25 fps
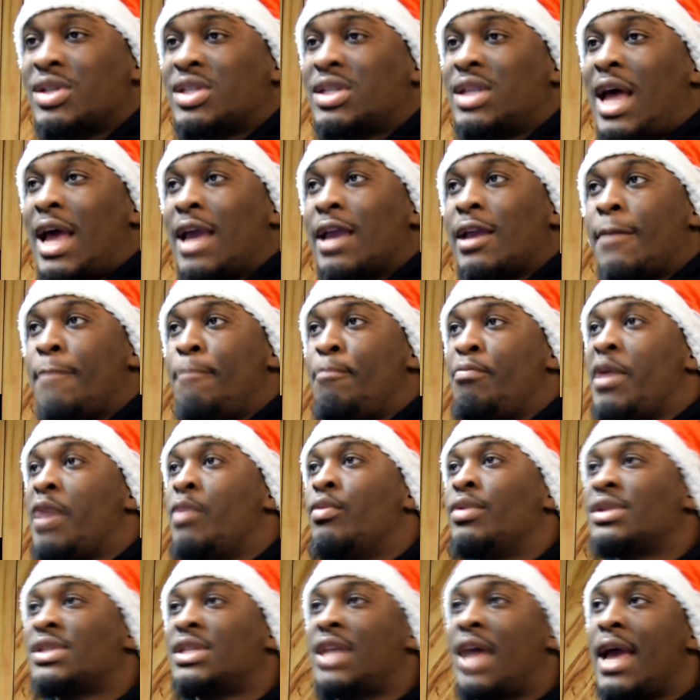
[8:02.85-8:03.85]
It was like
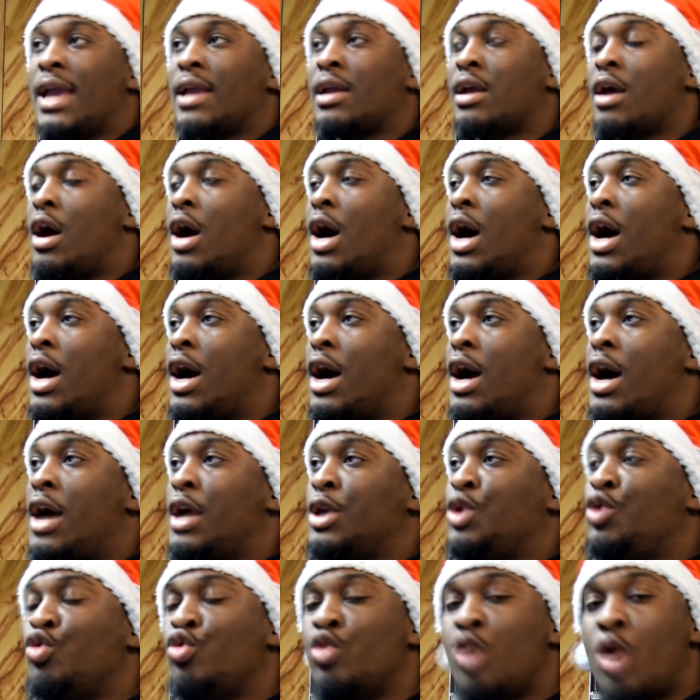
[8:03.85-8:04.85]
you
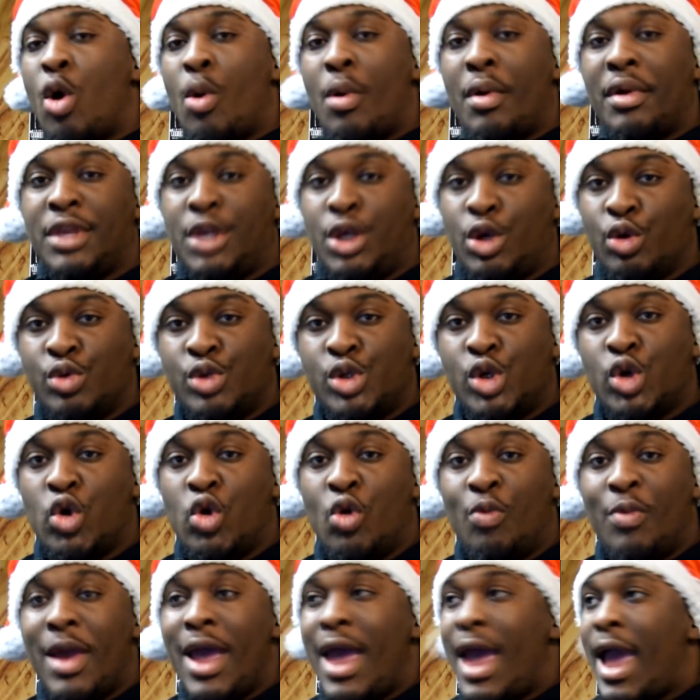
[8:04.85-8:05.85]
go on
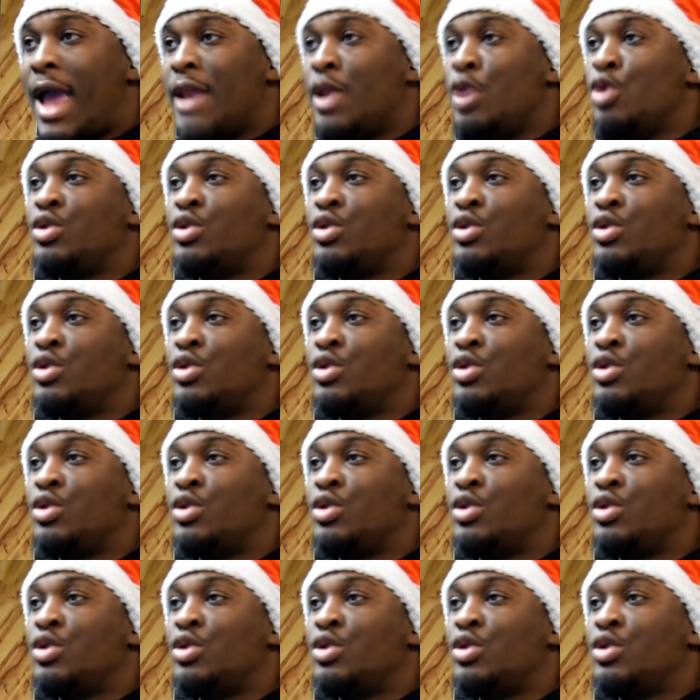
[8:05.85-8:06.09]
YouTube